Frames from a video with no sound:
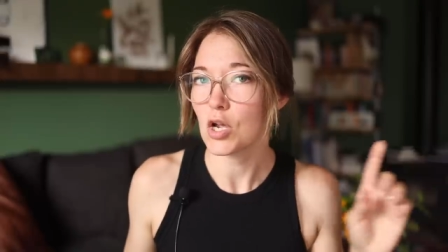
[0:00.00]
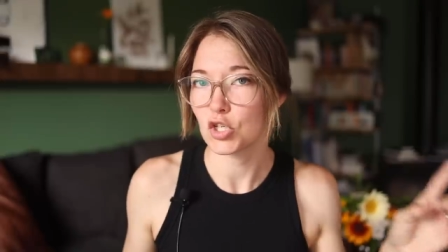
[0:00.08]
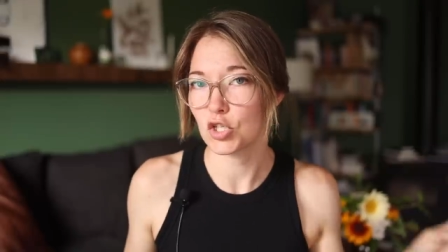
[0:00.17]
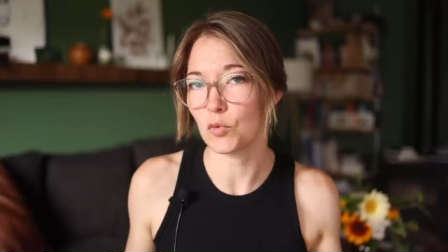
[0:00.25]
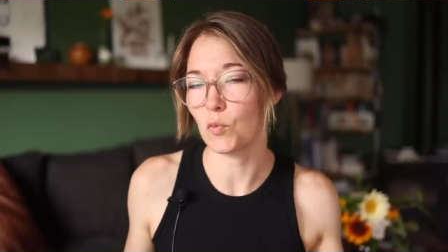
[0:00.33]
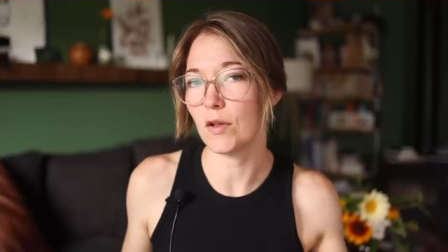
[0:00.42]

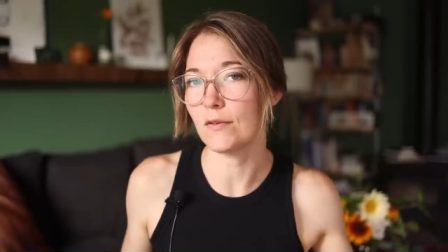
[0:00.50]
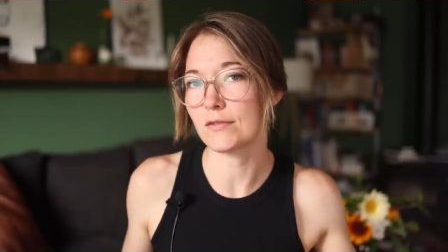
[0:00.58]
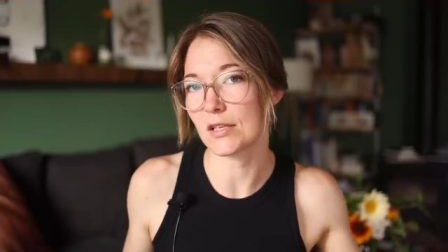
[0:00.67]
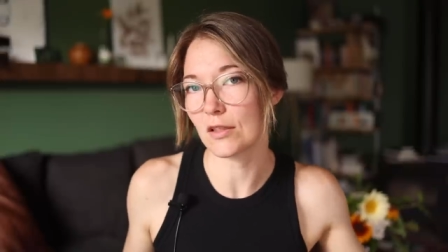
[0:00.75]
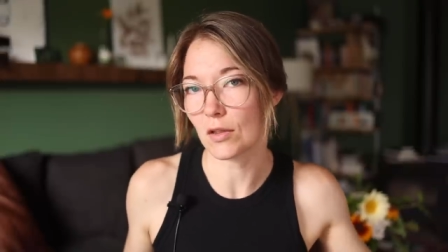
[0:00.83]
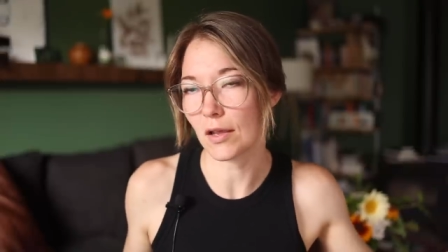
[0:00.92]
She
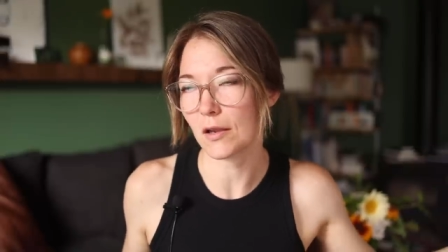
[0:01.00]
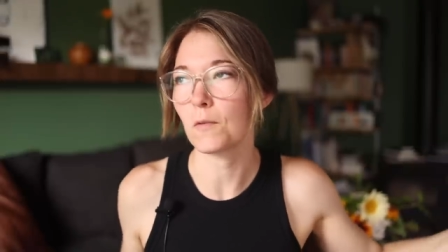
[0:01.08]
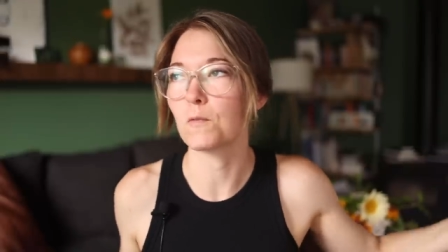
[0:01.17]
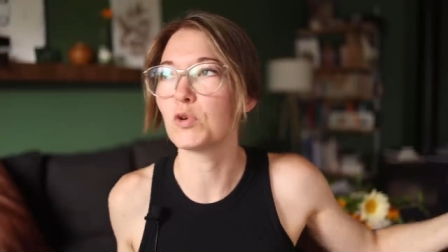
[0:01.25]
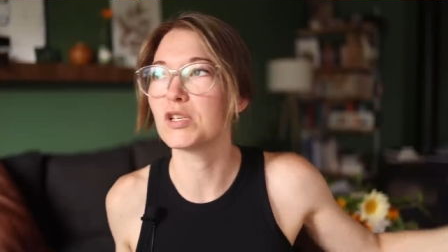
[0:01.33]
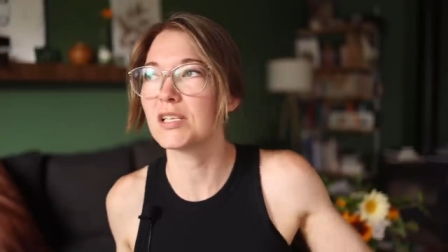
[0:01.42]
weaves in like a
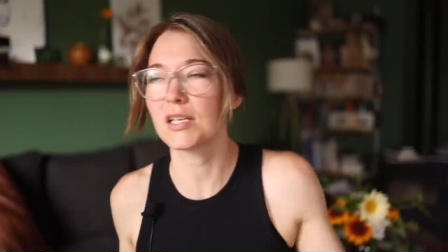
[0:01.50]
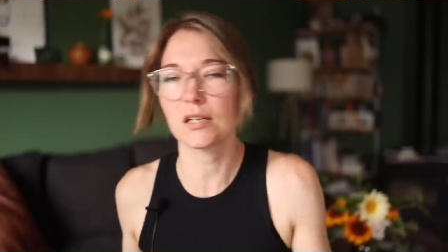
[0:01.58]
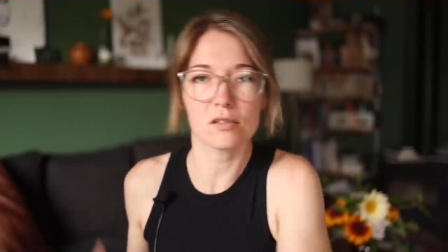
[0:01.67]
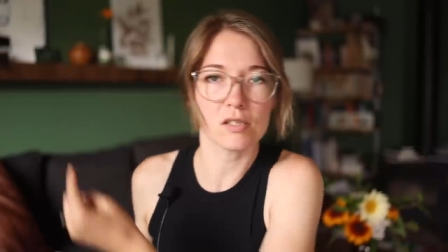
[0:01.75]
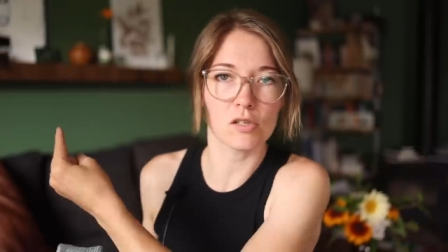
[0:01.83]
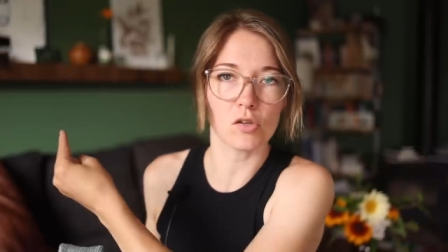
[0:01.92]

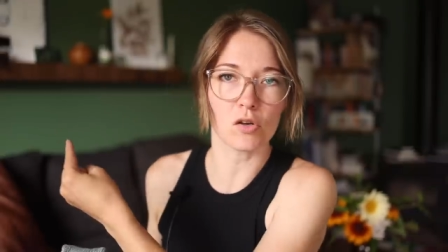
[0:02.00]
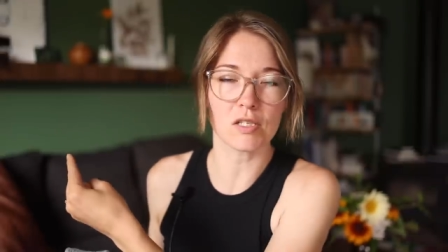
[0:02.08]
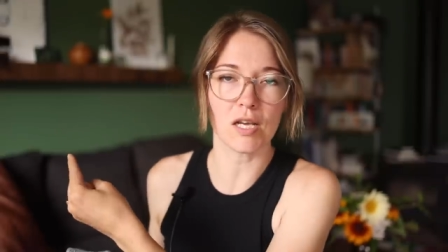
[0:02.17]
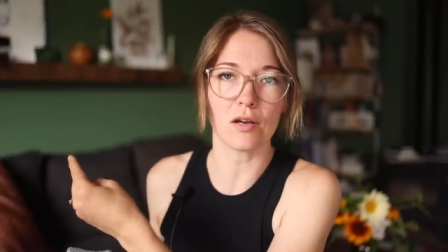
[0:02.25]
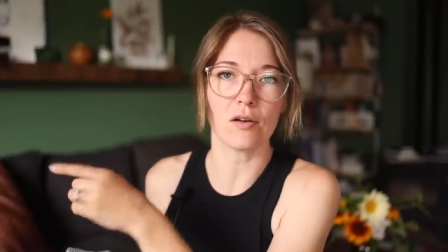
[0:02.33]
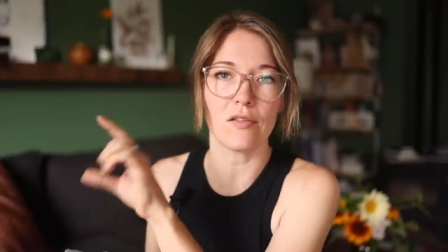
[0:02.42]
ridiculously long
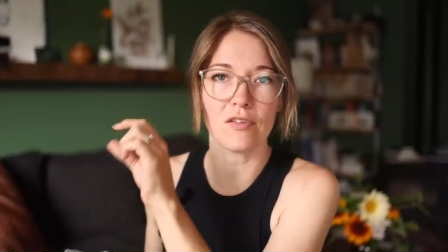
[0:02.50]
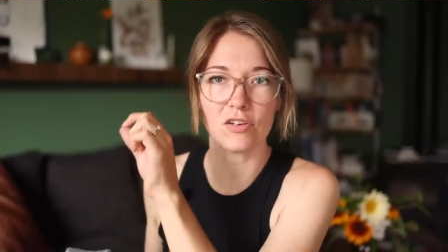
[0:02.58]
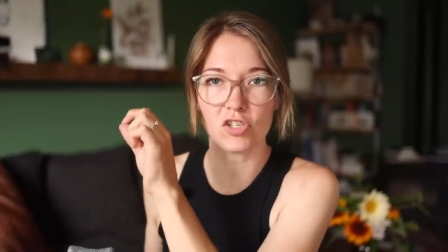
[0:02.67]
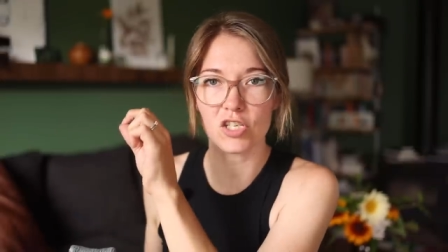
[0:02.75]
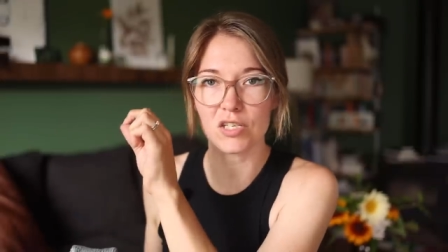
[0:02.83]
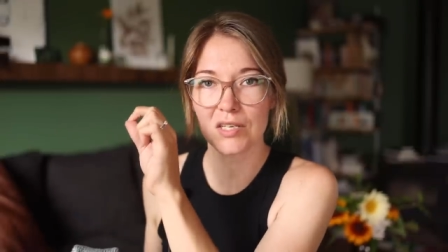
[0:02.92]
tail and then she